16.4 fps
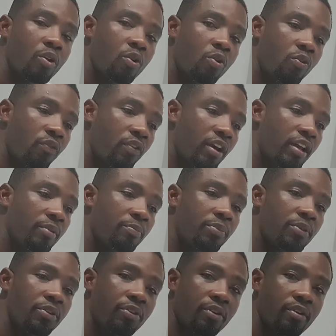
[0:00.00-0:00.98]
over a
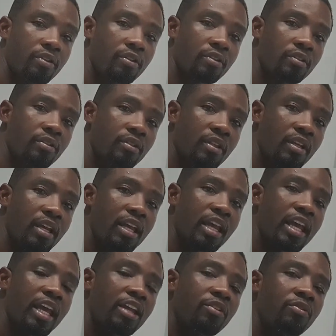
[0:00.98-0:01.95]
period
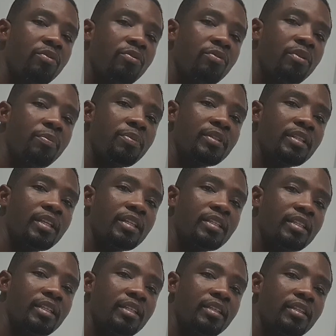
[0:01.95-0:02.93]
and
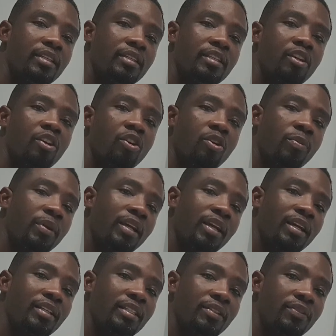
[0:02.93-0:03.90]
representing these economic
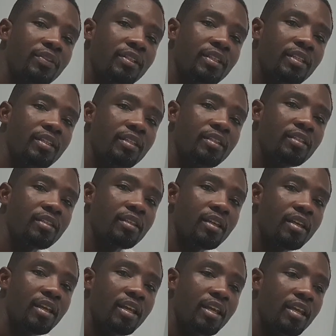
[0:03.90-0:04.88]
activities
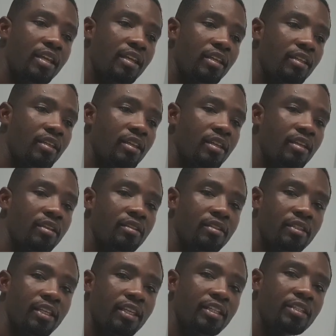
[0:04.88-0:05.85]
in
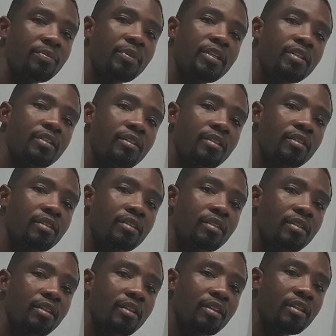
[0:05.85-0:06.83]
statements
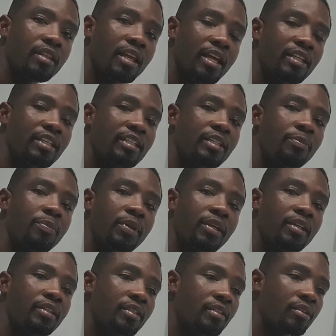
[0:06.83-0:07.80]
that
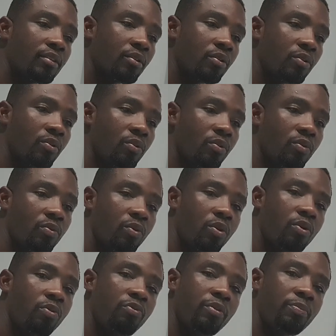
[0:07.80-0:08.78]
depict
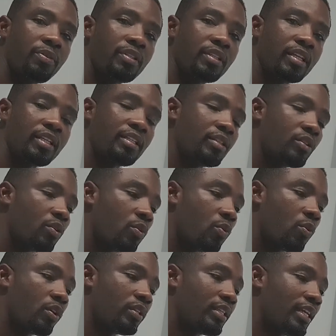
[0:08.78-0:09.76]
or represent
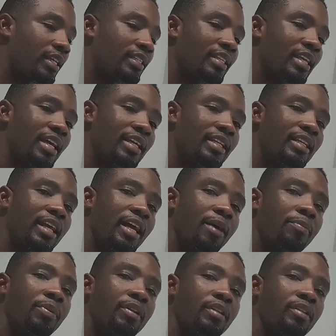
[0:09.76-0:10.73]
what exactly
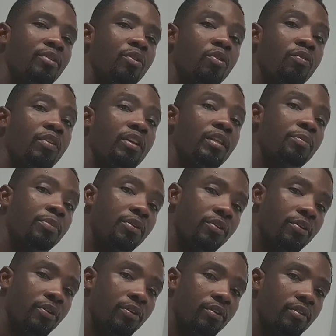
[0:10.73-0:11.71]
happened over the
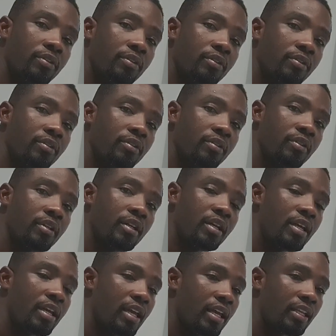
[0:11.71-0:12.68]
period.
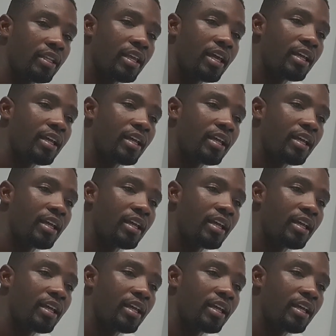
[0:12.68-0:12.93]
And